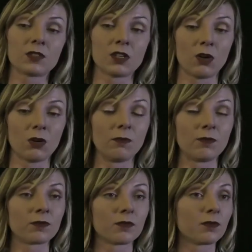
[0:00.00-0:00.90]

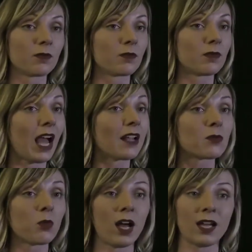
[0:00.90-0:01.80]
So
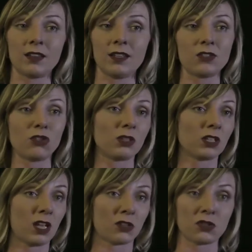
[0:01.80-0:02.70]
that's why these
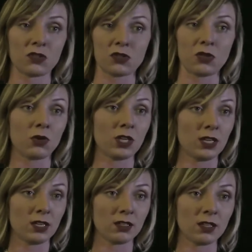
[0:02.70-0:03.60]
human connections are so
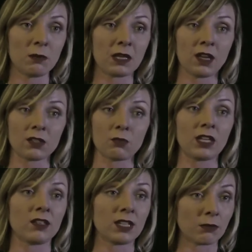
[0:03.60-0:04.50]
key, is because
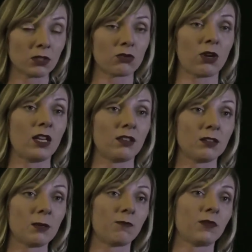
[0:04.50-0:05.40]
we can
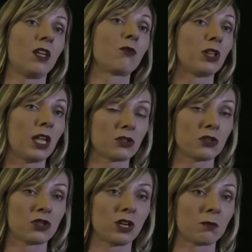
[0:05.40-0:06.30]
demonstrate in
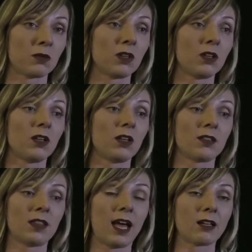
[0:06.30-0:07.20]
relationship
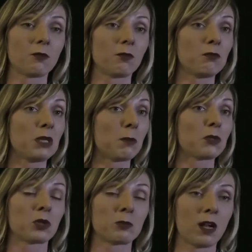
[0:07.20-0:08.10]
that
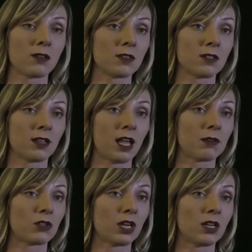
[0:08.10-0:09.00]
people's responses to
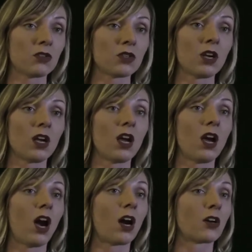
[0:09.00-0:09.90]
climate change
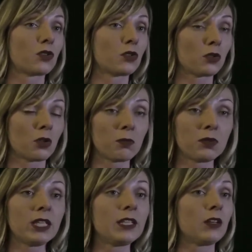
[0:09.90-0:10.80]
are
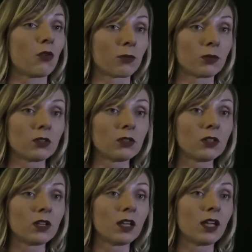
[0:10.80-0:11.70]
completely normal
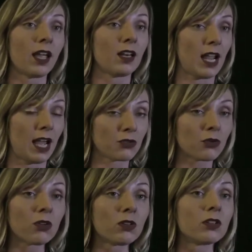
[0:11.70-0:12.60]
and
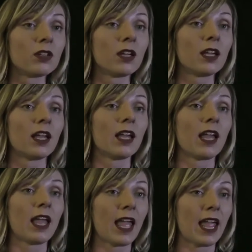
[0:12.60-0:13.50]
natural,
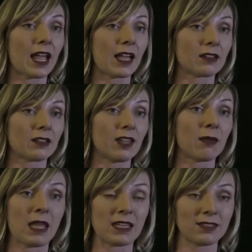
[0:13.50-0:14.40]
and
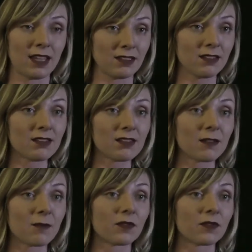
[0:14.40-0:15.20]
they make sense.